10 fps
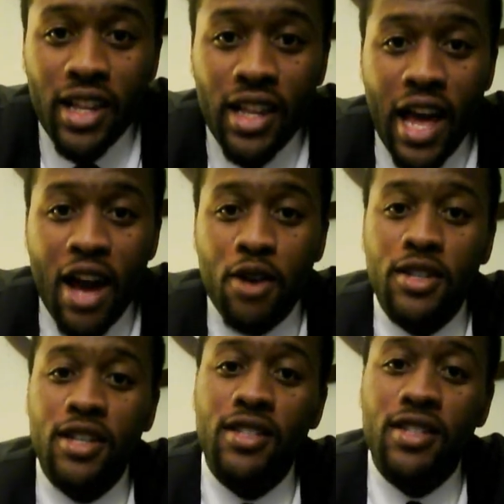allows
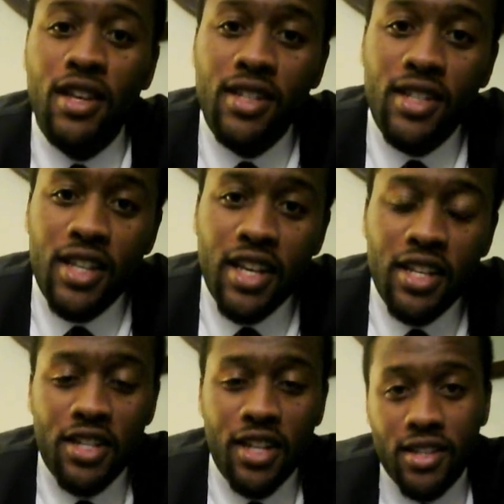us to get
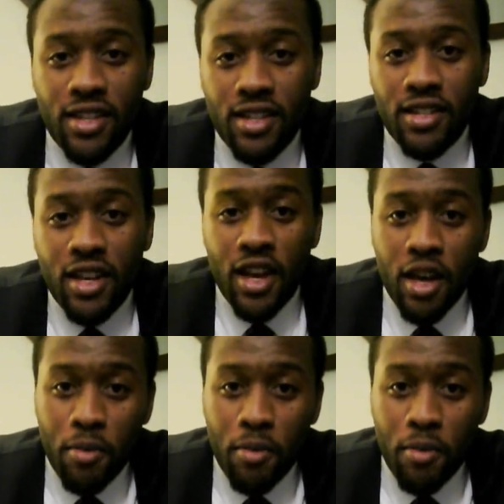justice,